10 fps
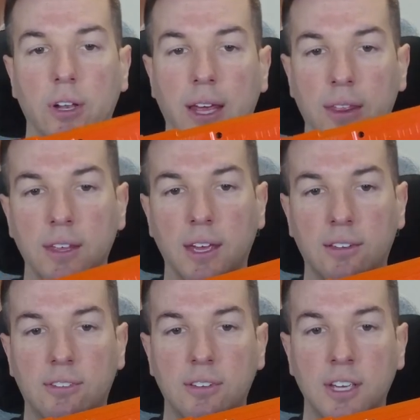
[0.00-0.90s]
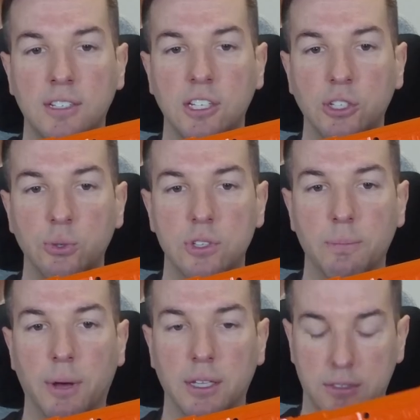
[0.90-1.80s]
this to use the
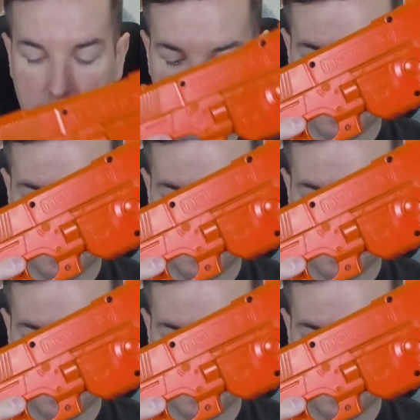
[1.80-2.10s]
buttons.